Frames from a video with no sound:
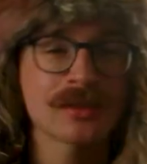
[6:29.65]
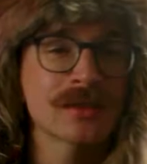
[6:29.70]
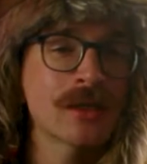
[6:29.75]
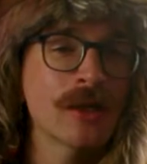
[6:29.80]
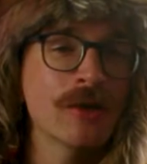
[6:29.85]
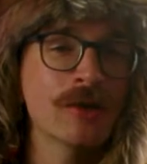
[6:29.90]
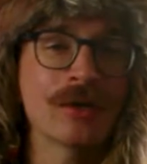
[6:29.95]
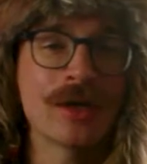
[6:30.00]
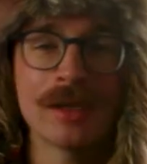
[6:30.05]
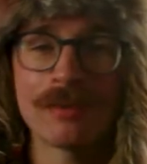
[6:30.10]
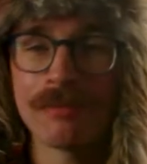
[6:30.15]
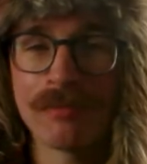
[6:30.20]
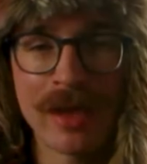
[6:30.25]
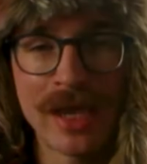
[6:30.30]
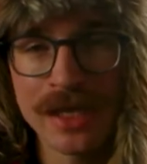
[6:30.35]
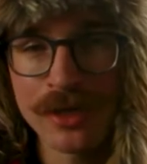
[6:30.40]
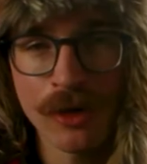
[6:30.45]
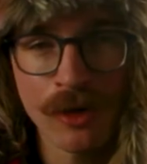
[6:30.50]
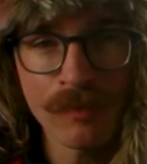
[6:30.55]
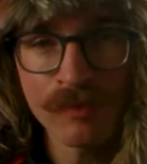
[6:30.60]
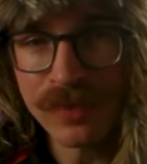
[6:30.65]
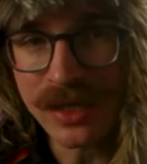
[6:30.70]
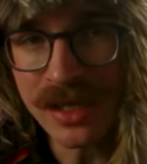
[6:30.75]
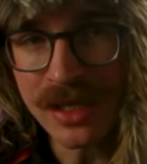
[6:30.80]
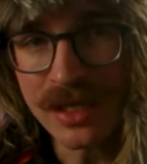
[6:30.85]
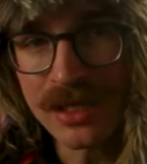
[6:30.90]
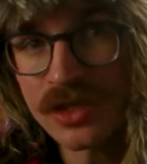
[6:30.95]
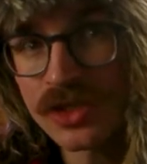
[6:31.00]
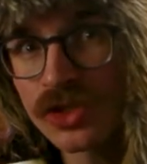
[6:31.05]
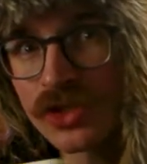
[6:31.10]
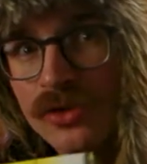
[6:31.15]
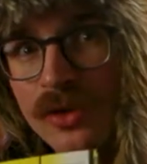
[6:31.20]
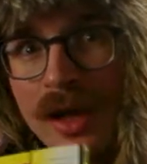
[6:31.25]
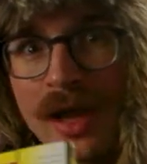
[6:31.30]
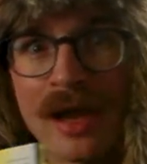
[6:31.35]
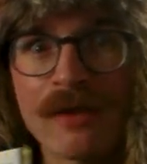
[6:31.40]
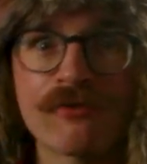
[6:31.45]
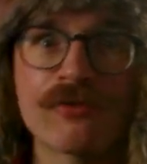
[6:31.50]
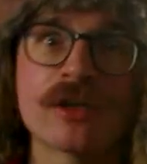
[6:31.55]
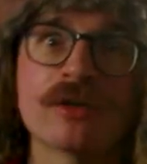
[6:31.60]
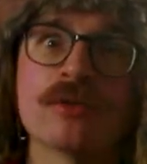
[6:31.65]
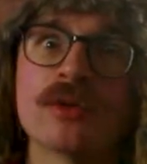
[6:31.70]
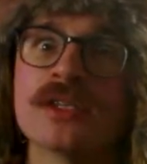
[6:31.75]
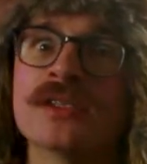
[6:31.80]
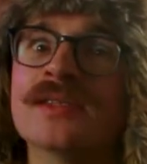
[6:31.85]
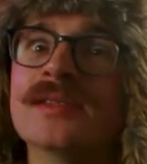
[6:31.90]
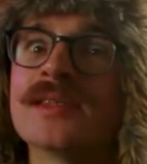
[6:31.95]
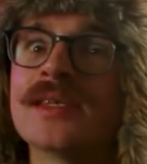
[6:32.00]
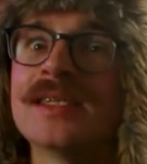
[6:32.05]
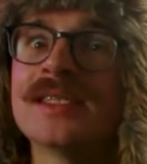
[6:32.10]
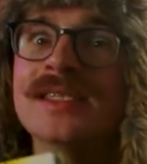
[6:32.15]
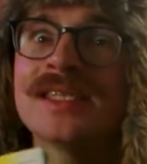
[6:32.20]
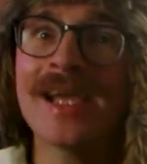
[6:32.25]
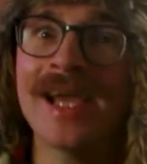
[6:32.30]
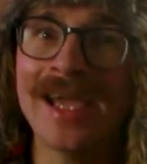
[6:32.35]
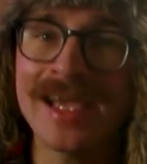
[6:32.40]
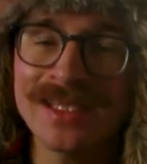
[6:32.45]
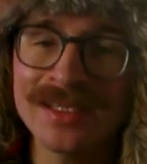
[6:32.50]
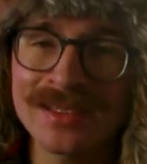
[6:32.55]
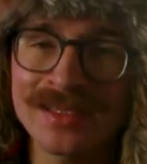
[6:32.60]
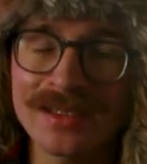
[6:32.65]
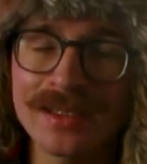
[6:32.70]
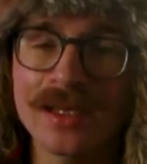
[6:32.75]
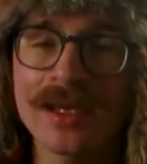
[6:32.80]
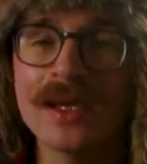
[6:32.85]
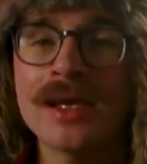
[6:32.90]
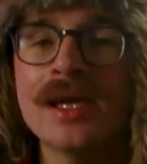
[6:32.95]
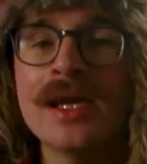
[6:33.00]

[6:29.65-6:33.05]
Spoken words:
so it may not be to everyone's taste.